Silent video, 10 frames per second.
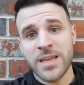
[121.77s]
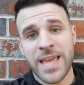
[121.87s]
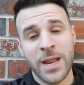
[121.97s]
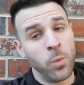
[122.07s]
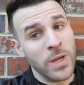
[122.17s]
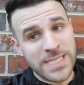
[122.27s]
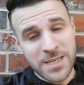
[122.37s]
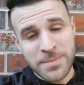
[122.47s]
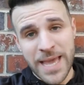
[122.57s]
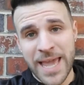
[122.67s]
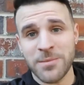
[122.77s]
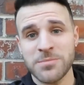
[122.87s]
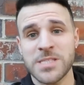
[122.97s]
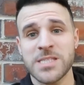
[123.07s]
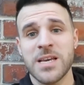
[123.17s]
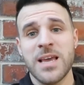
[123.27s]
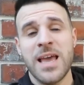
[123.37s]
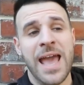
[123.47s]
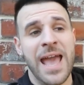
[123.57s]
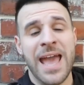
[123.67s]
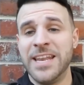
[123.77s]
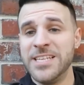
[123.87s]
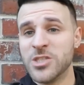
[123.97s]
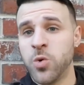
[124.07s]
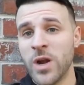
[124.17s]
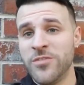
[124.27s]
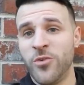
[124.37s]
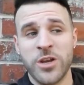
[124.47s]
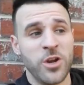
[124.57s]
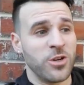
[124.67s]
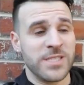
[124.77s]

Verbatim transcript: can win some games, and, and, these 24 nerds